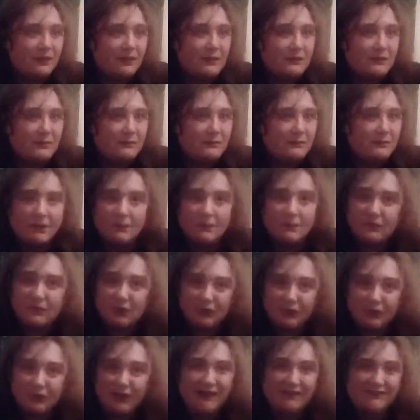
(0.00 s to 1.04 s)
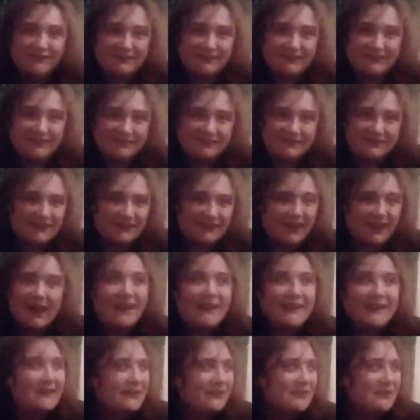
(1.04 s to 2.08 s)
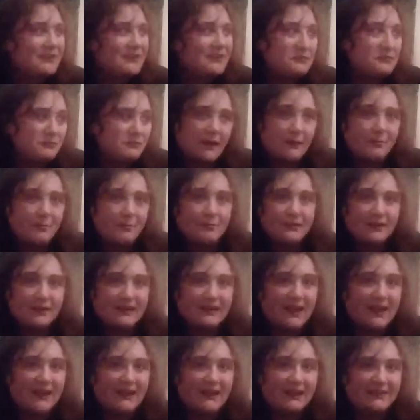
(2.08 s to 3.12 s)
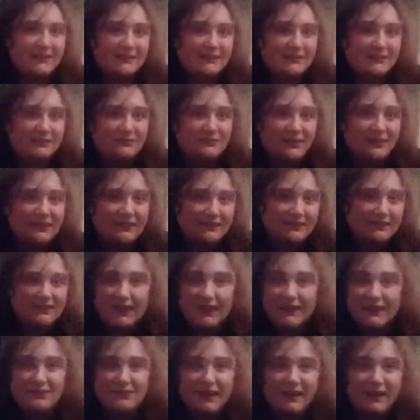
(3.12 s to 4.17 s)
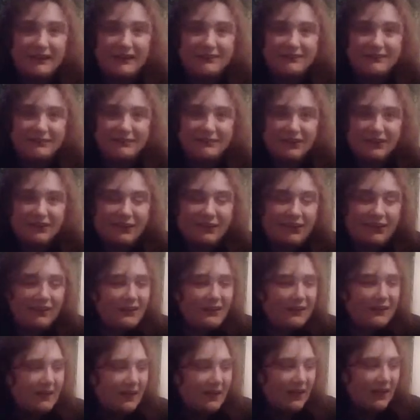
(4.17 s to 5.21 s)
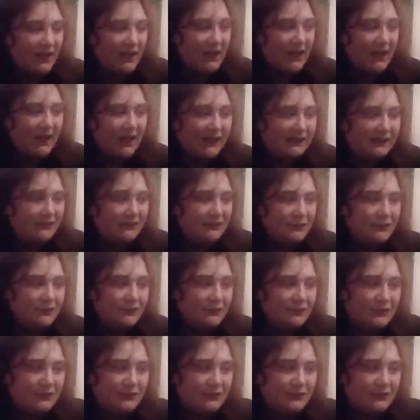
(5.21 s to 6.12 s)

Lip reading: But I'm no artist. I couldn't replicate something like that, or I couldn't